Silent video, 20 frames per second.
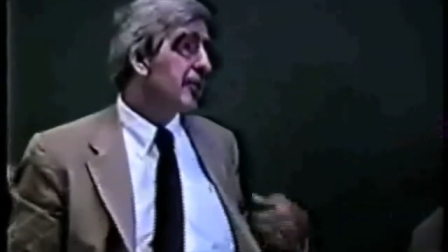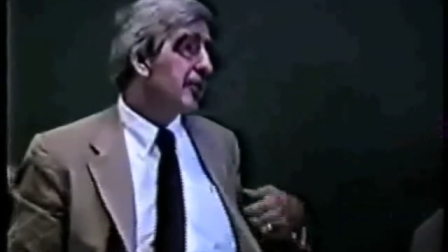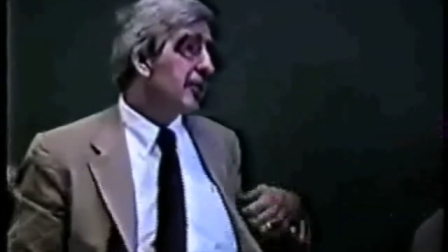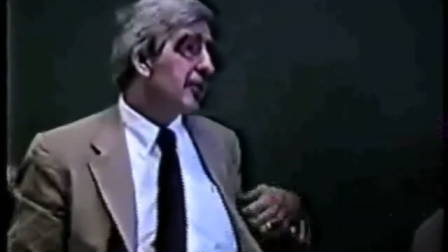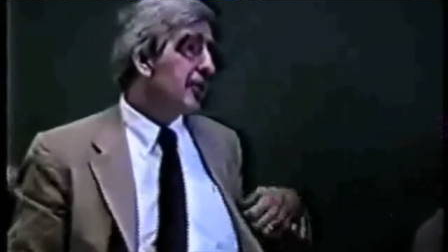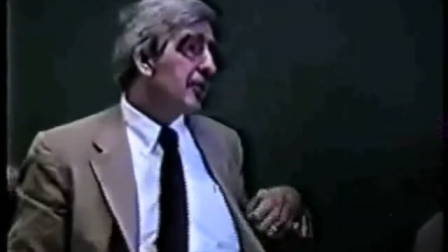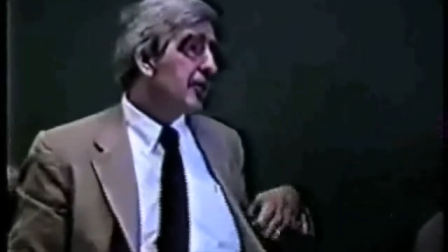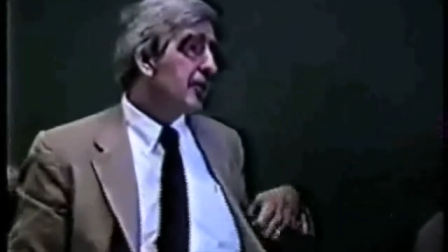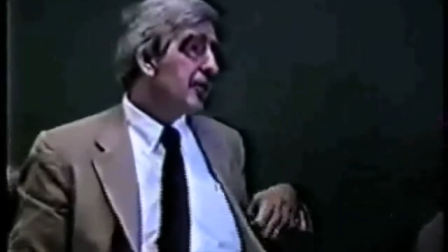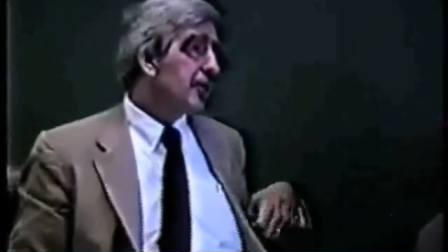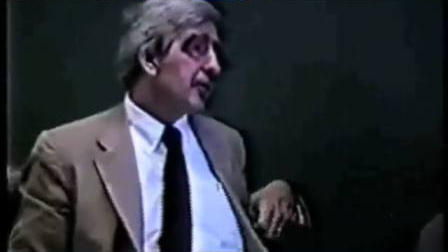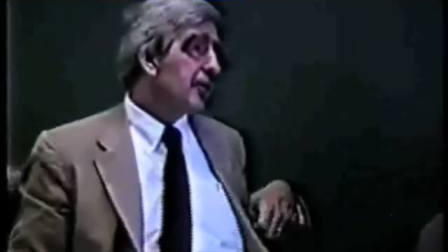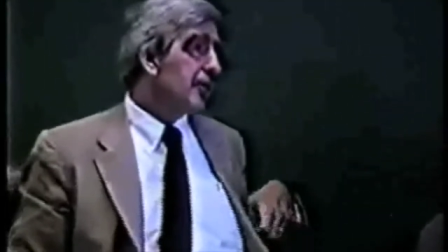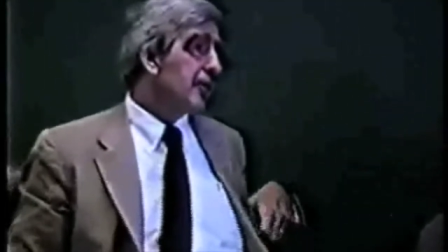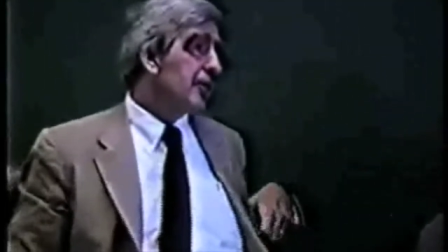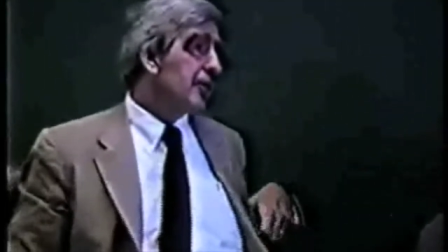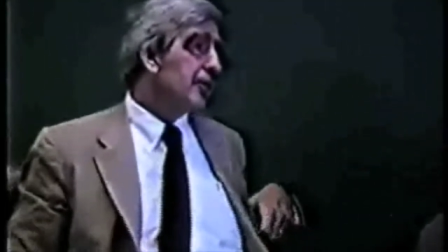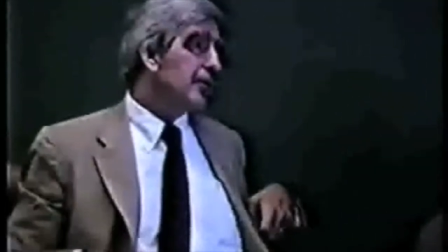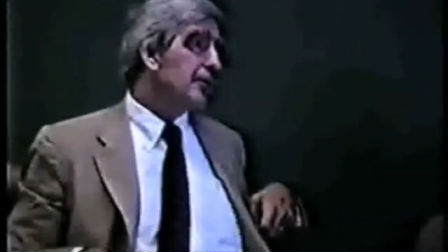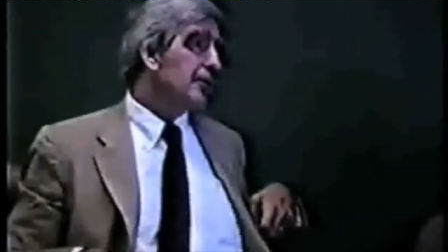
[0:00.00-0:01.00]
Yeah,
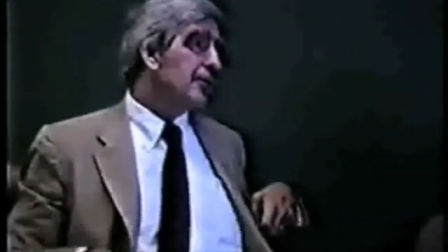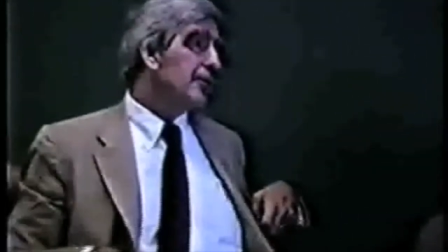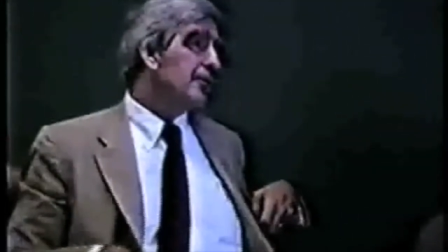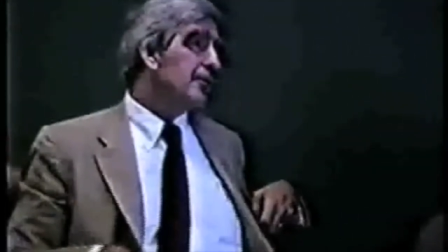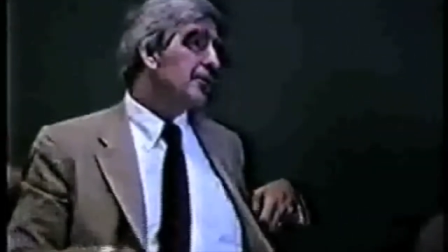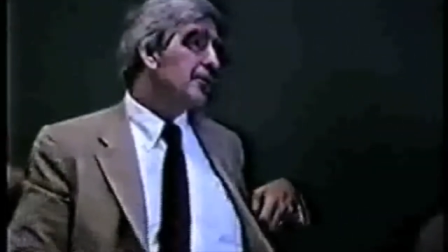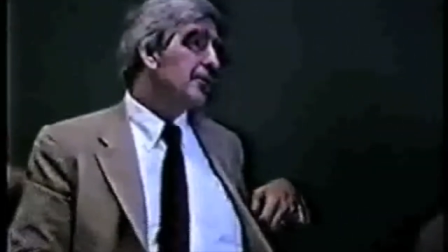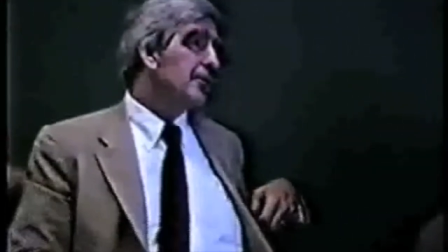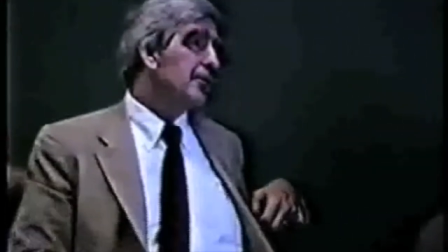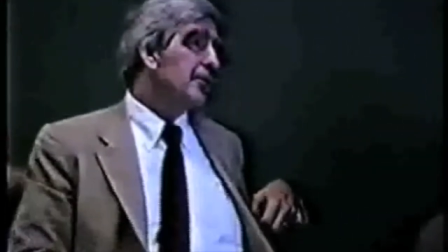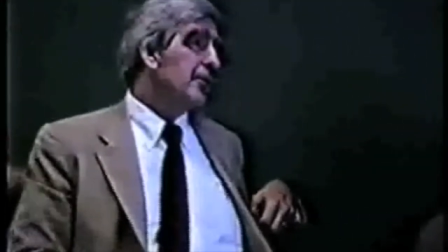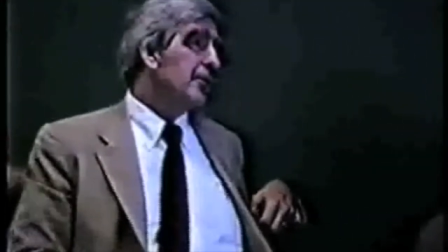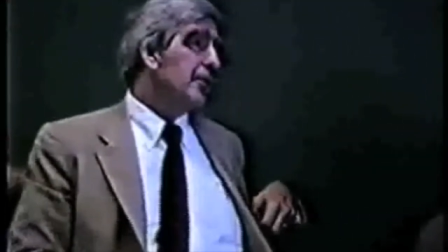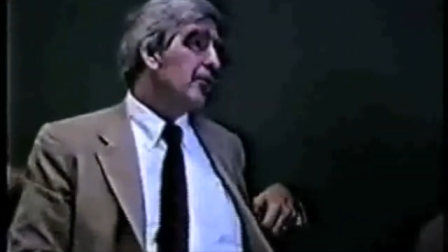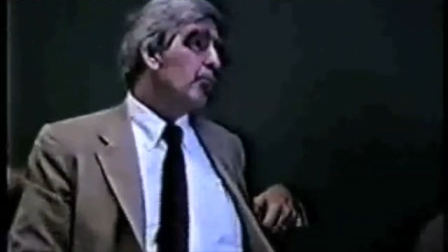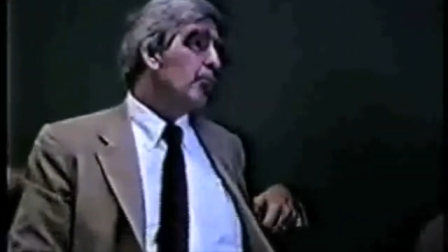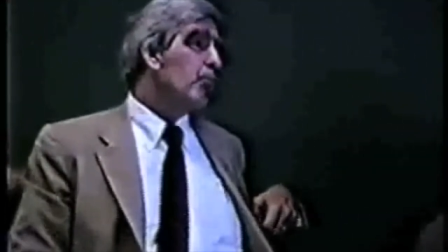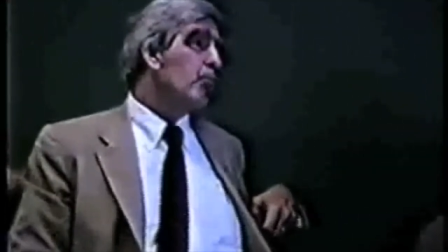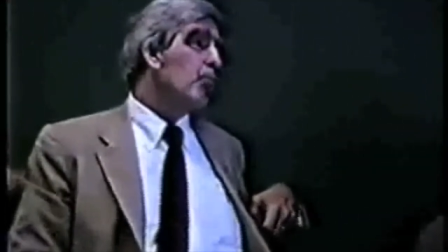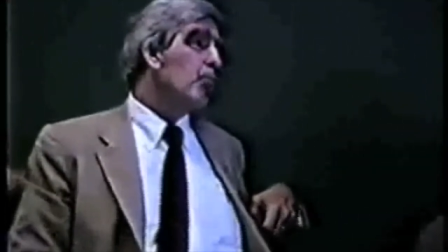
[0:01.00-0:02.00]
but then of uh, course it's
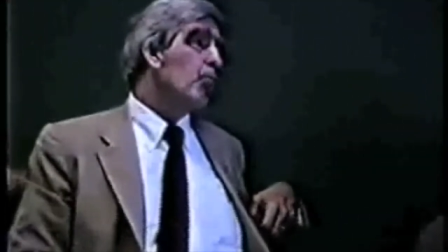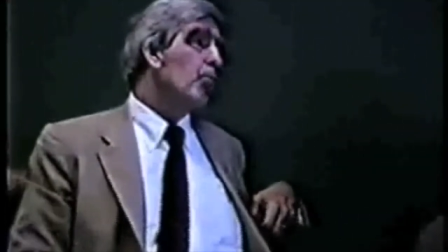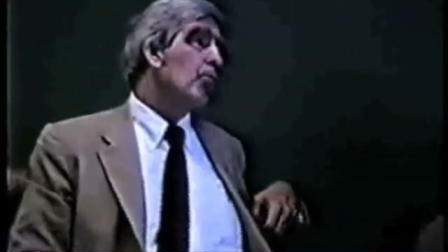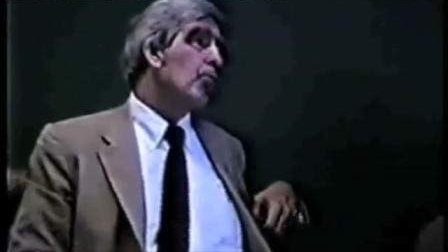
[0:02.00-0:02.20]
popped.